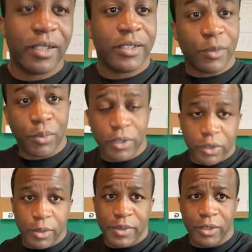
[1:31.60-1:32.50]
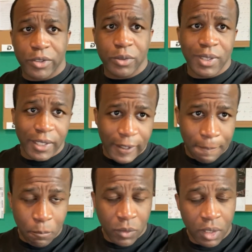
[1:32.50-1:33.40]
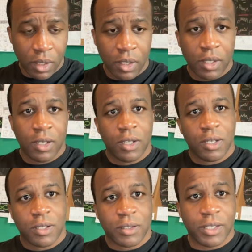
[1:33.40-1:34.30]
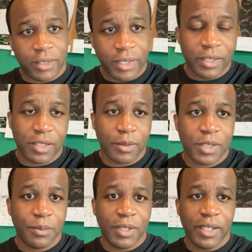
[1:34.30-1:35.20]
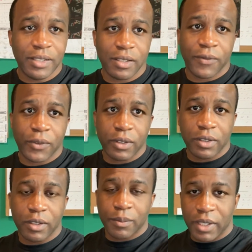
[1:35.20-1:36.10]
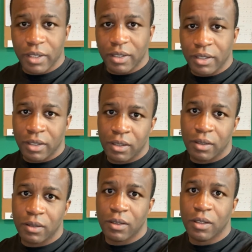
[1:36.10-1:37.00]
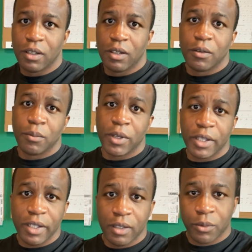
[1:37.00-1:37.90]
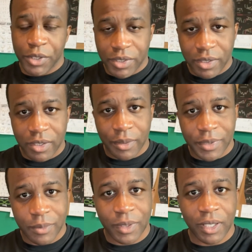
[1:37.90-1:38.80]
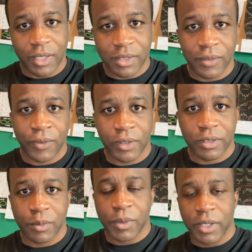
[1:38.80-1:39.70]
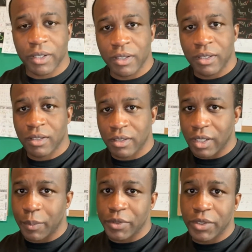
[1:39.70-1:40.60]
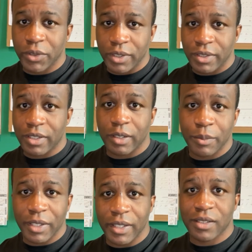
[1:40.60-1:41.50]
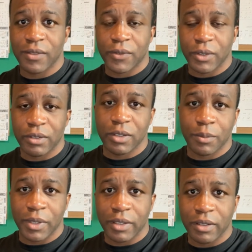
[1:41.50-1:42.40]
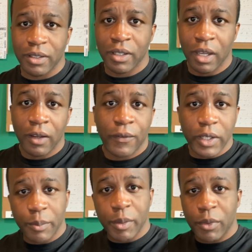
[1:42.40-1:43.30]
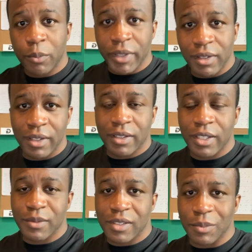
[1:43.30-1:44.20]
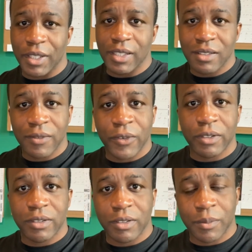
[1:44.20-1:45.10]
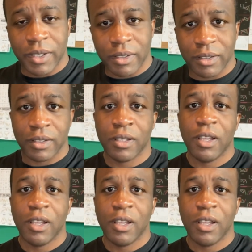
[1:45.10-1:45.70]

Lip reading: It's your boy Crypto 2 Litty. Good things come to me easily, frequently, and abundantly. Money, riches comes to me easily, frequently, and abundantly. Good opportunities come to me easily, frequently, and abundantly. Freedom and mobility comes to me easily, frequently, and abundantly.